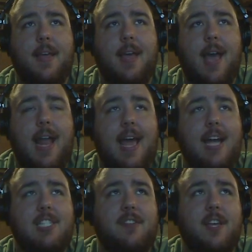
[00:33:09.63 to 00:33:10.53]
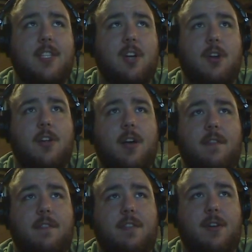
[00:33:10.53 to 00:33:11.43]
I actually feel like
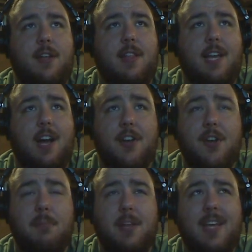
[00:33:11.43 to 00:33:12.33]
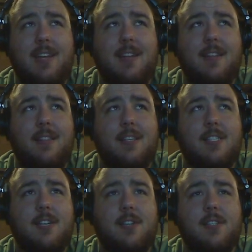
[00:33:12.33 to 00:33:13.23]
Dardoch very like underplayed this
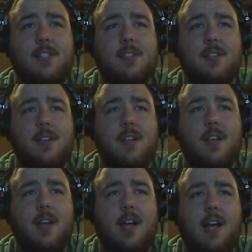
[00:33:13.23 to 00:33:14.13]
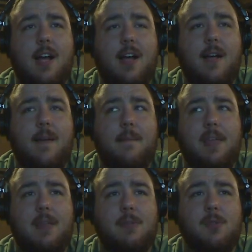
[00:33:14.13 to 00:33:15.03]
series.
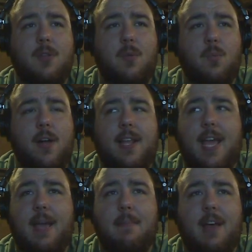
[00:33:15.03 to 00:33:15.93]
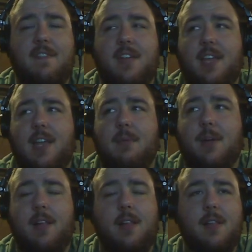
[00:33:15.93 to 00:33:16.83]
Like there was really only one game I felt like he did
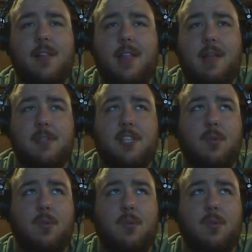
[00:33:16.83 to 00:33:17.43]
well, and it was their win.